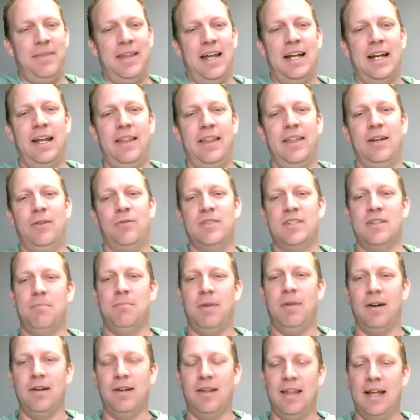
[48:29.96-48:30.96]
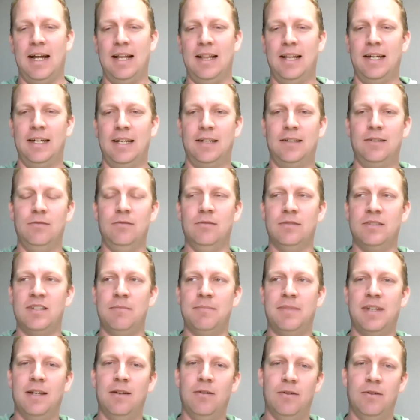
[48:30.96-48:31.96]
that I think was a part of that. Like
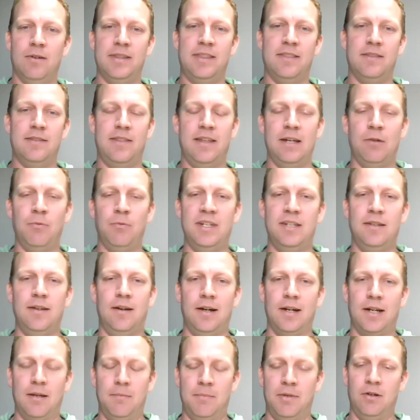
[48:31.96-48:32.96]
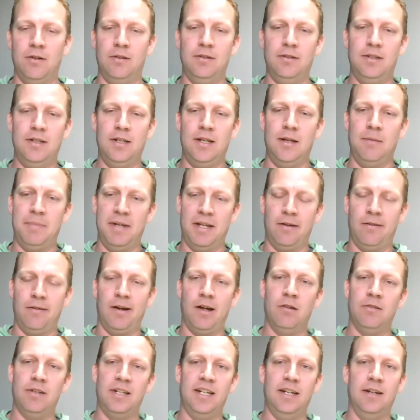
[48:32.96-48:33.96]
one thing we talk about a bit
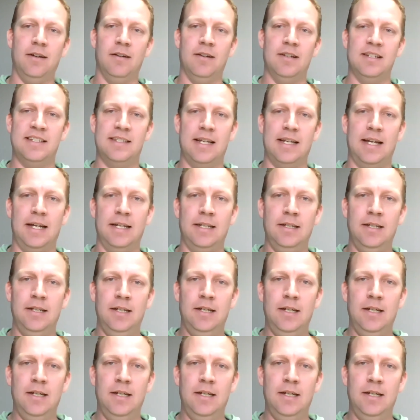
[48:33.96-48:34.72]
around here is that,